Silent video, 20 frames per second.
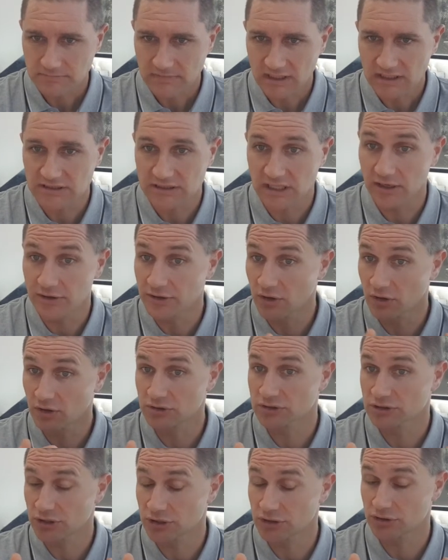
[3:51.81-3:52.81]
So, non
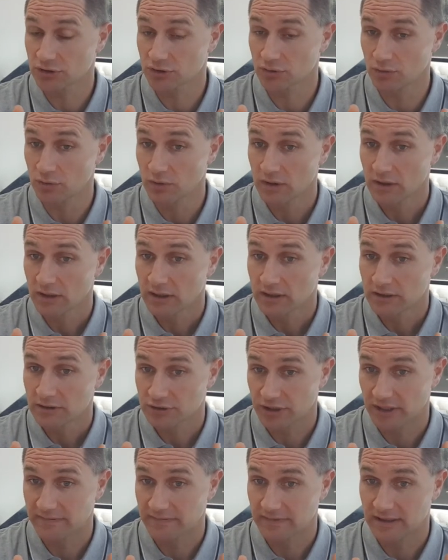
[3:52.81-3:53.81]
surgical
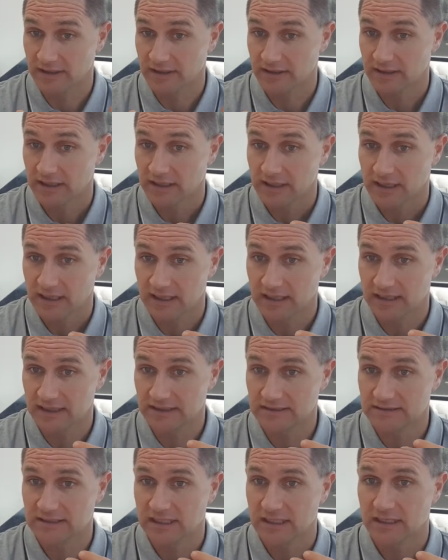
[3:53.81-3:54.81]
treatment
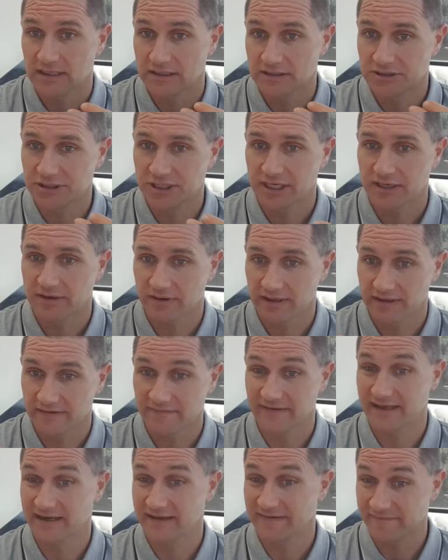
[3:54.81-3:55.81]
is generally
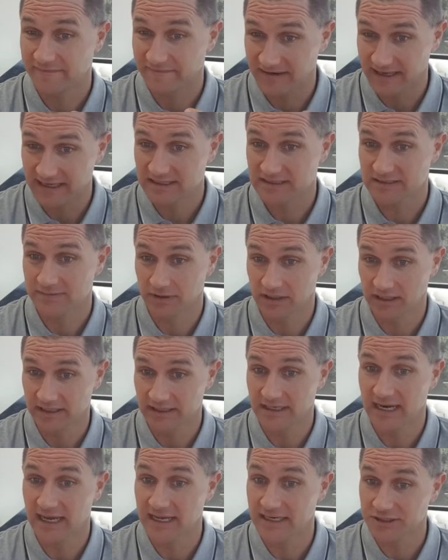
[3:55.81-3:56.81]
fairly flexible
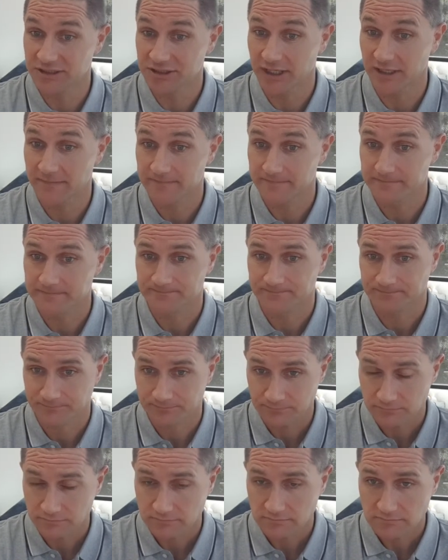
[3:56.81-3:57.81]
in nature.
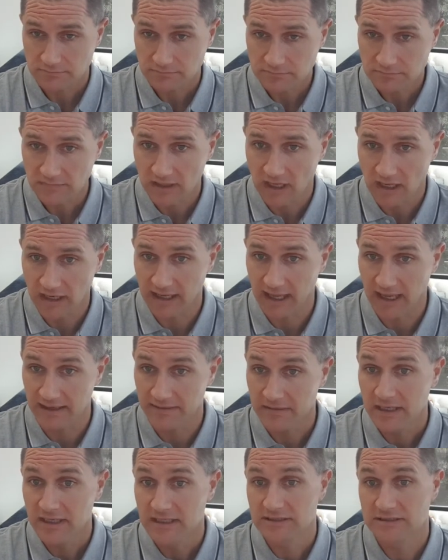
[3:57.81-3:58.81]
Okay,
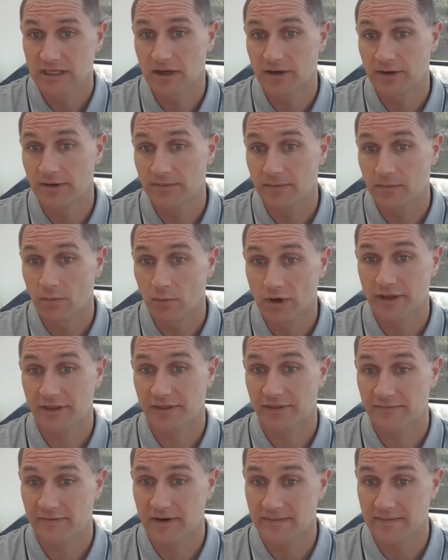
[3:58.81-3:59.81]
so what are
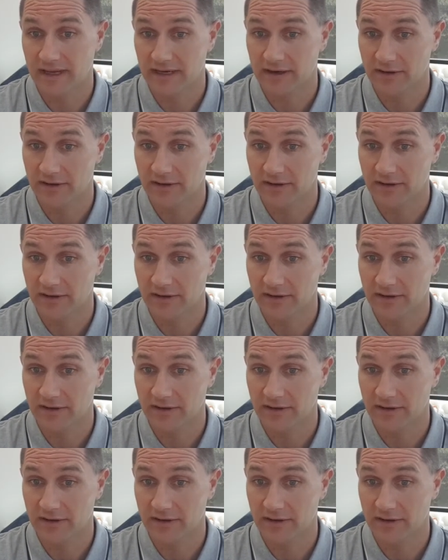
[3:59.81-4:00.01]
the three main